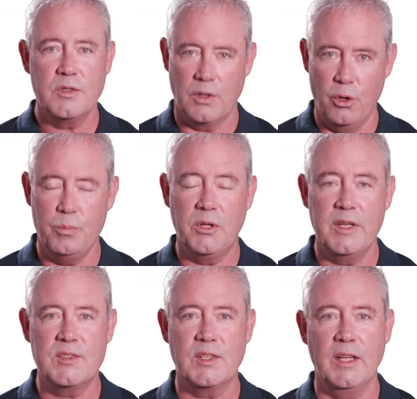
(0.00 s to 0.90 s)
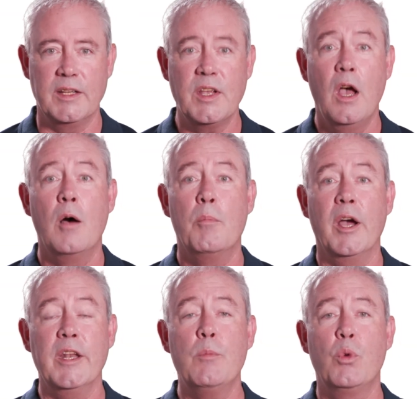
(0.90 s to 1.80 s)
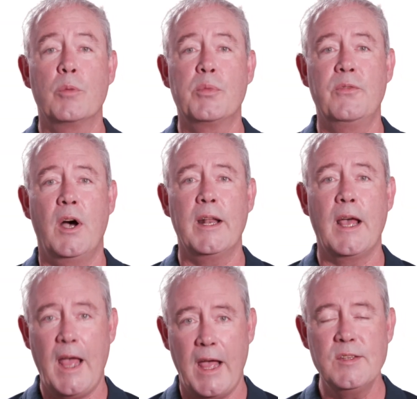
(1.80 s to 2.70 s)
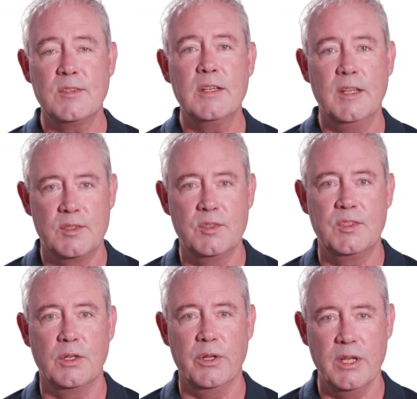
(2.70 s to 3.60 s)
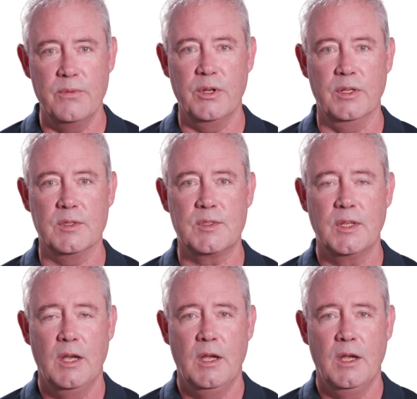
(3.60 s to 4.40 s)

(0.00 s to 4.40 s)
so please select My Network Provider has the necessary evidence.